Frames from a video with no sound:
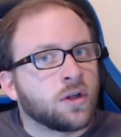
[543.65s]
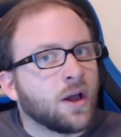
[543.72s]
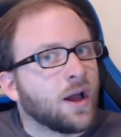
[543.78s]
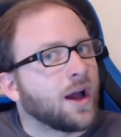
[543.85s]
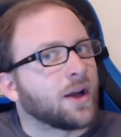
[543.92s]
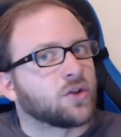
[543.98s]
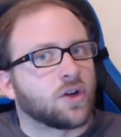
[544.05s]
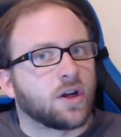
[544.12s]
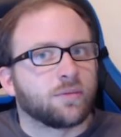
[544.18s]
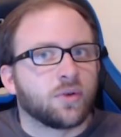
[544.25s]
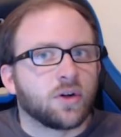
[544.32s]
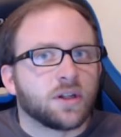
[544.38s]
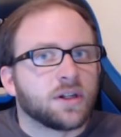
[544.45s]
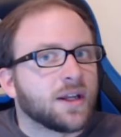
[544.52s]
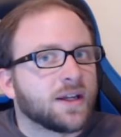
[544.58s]
I tried
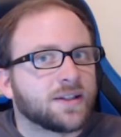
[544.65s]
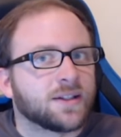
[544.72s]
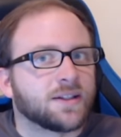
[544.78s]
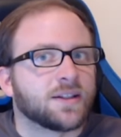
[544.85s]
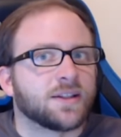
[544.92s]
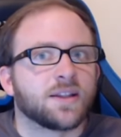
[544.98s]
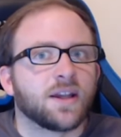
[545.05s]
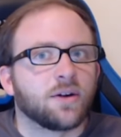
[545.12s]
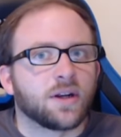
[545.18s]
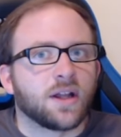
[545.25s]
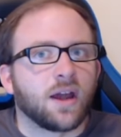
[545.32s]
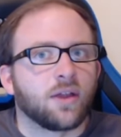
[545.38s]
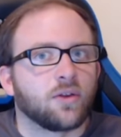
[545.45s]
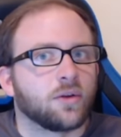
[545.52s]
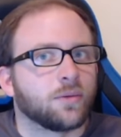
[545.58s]
putting Asus and Dell
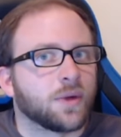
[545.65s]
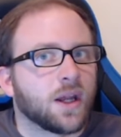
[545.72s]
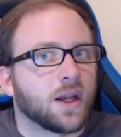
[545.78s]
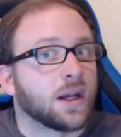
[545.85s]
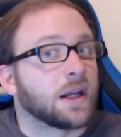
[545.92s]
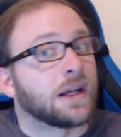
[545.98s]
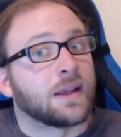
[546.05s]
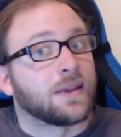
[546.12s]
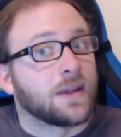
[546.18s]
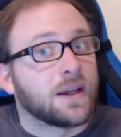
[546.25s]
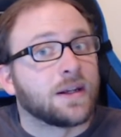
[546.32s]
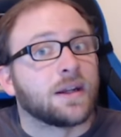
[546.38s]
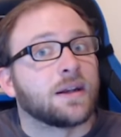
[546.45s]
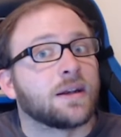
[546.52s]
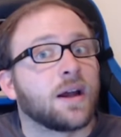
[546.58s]
together in the beginning and they
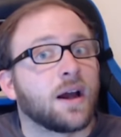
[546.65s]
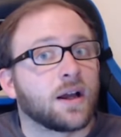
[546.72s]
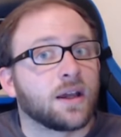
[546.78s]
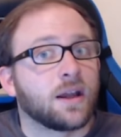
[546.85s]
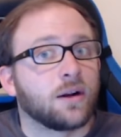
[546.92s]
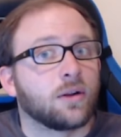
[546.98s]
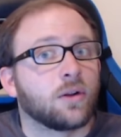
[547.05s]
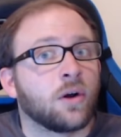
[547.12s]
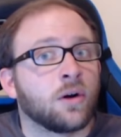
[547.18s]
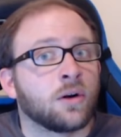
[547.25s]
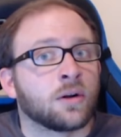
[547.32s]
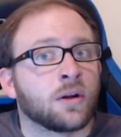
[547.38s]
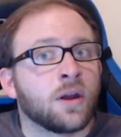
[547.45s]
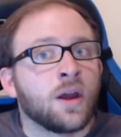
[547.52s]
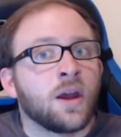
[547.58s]
did not get along.
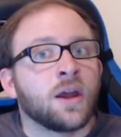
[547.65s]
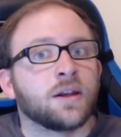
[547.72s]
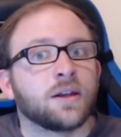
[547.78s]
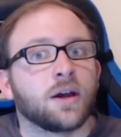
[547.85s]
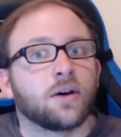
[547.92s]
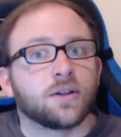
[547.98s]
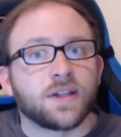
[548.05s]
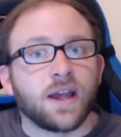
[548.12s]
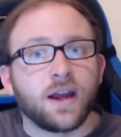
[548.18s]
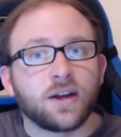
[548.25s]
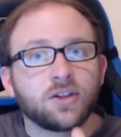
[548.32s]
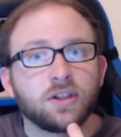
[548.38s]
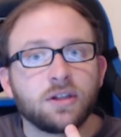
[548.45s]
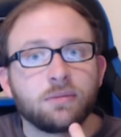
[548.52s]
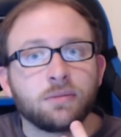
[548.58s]
Dell is
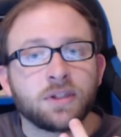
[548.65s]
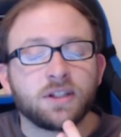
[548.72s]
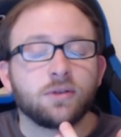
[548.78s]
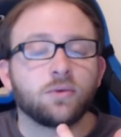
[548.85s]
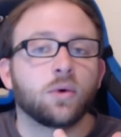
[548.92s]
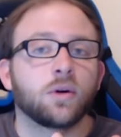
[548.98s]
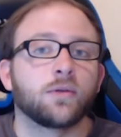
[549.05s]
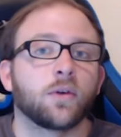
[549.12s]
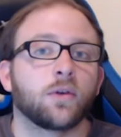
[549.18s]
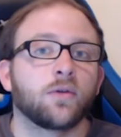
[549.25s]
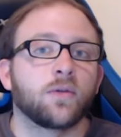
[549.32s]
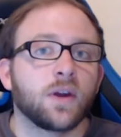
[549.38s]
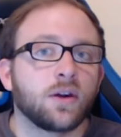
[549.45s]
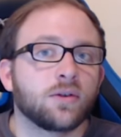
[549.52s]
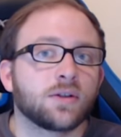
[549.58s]
actually missing one of her
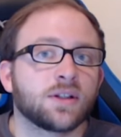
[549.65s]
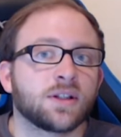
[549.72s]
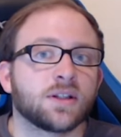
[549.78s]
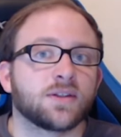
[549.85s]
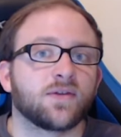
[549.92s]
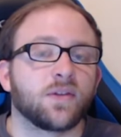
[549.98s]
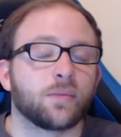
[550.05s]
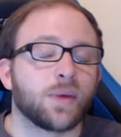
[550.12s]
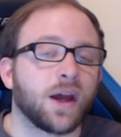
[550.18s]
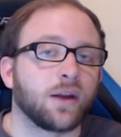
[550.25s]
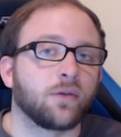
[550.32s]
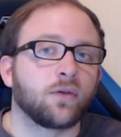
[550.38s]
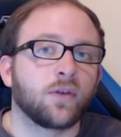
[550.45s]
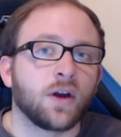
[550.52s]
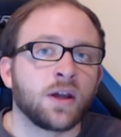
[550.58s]
fingers because of a bad
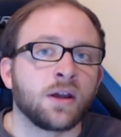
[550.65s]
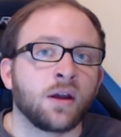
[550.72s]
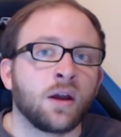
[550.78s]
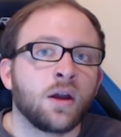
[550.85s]
fight.